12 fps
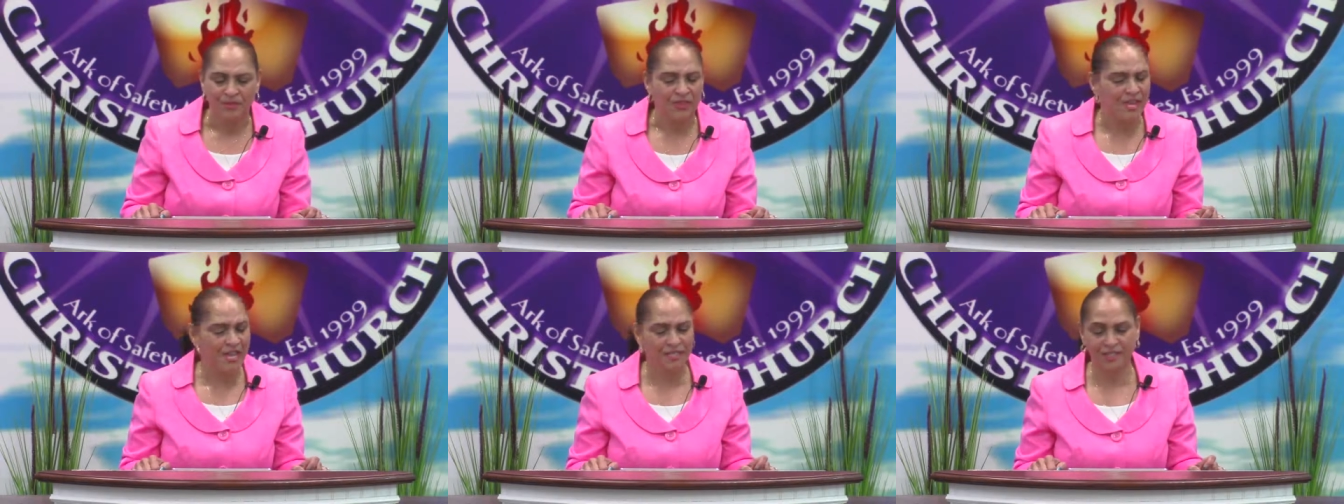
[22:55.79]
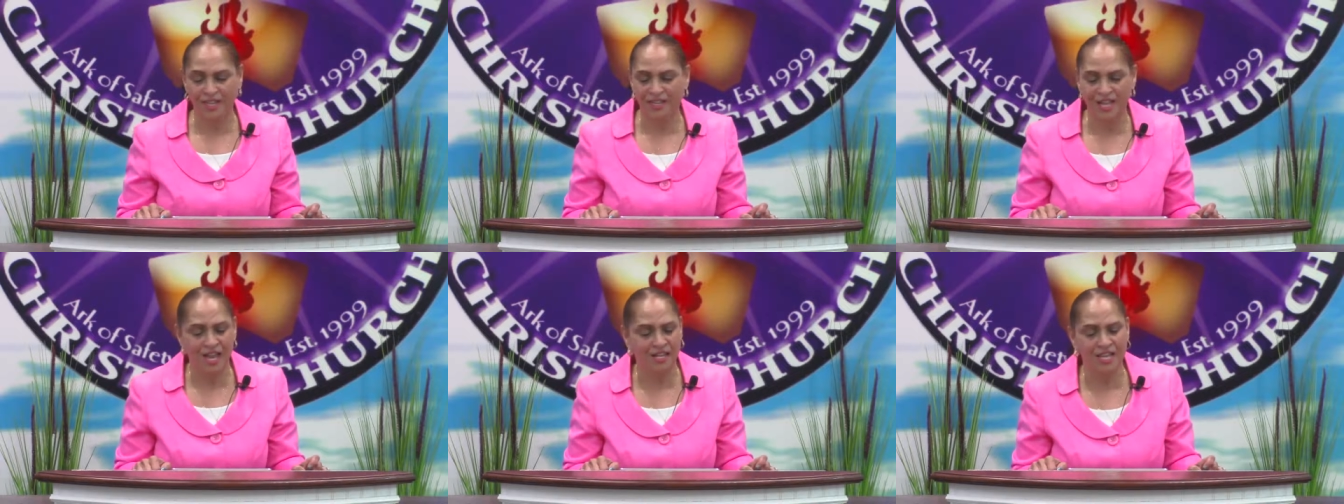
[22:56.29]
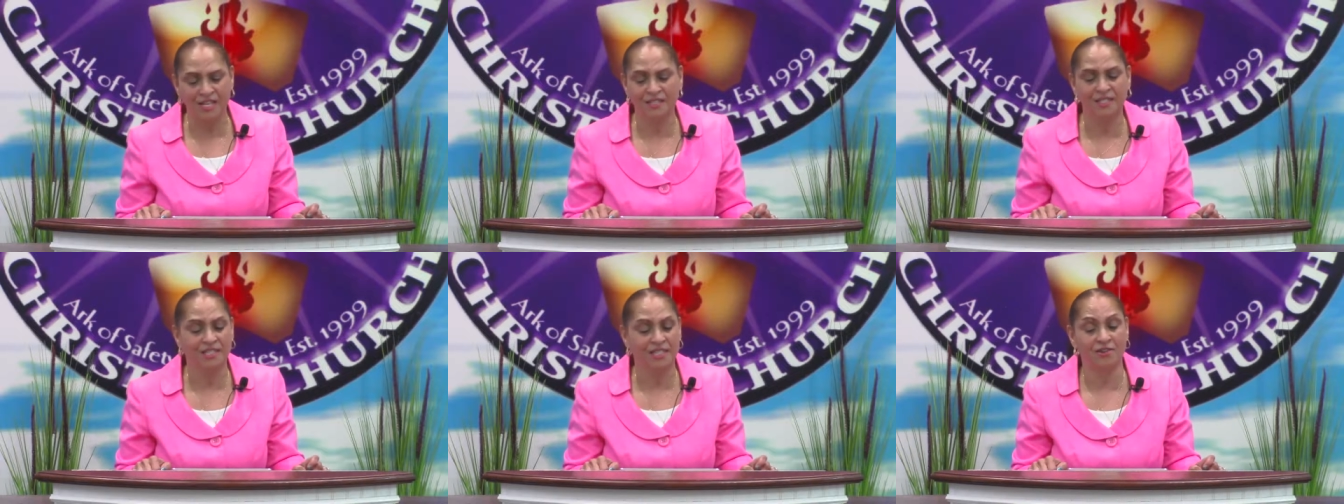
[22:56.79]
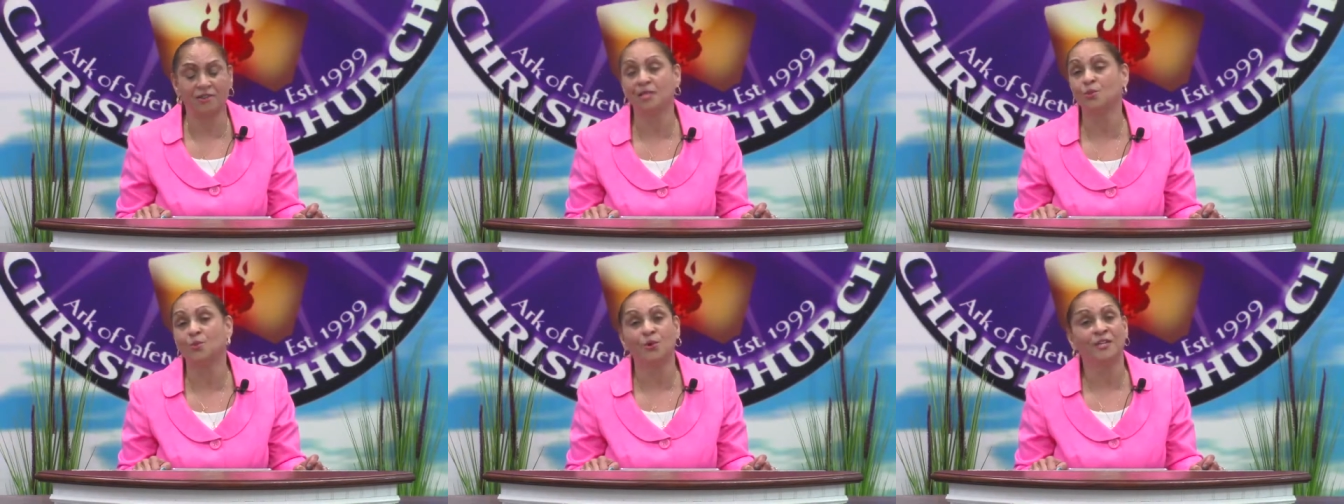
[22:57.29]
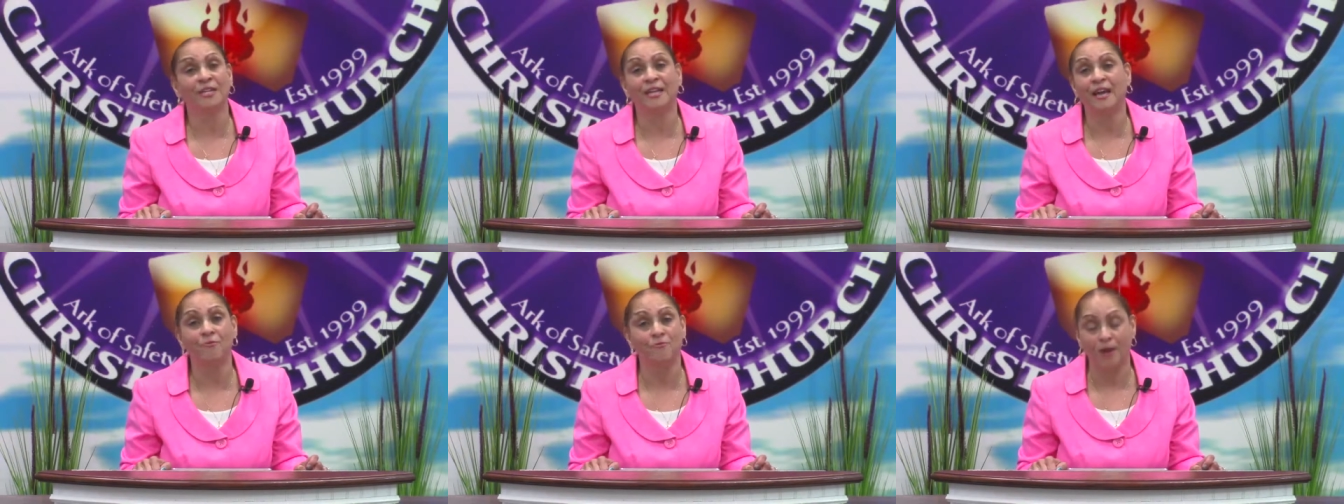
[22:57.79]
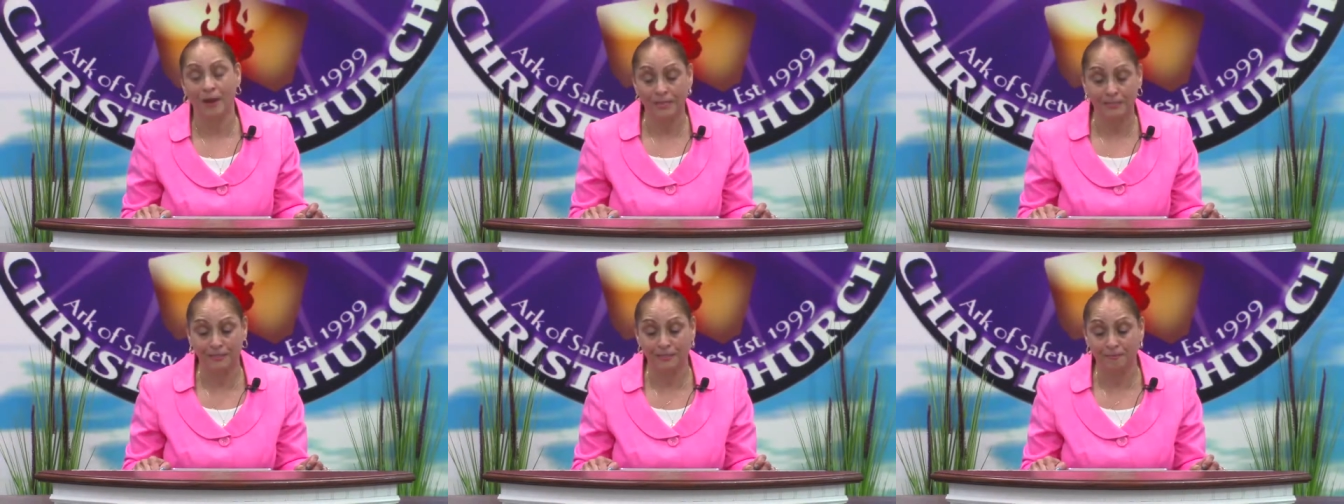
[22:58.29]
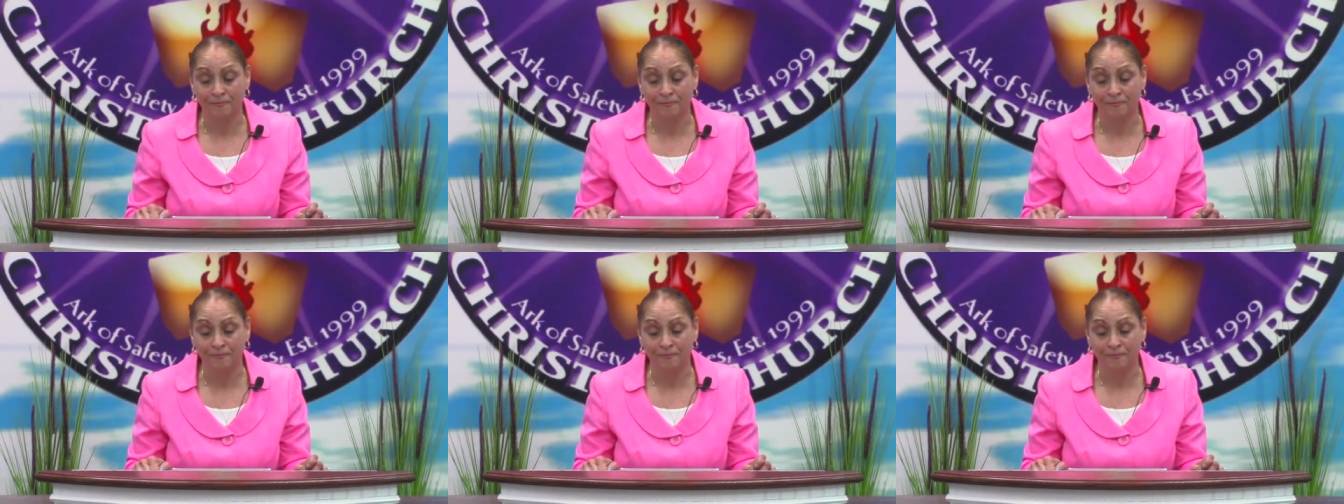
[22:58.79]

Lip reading: Things are not necessarily working out right.